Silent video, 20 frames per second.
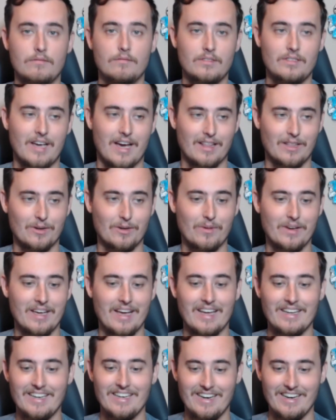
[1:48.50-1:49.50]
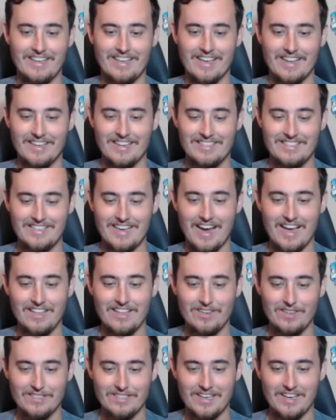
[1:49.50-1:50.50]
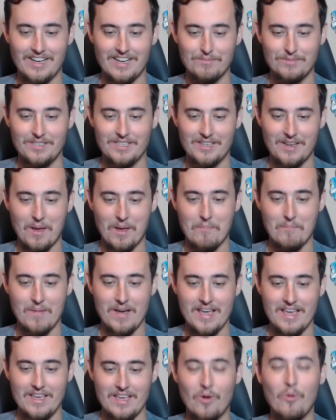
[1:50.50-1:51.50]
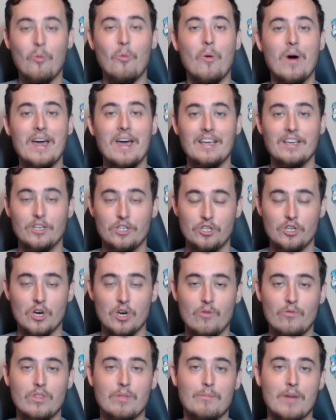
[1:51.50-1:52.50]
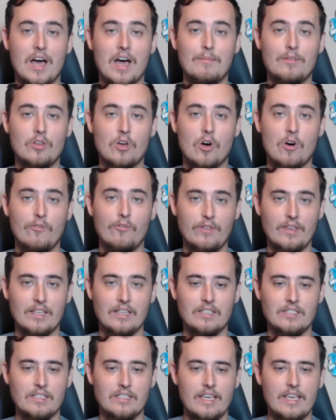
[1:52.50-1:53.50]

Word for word: Skylar White. I did it again. Skylar Thompson, a Mike White show for the Miami Dolphins.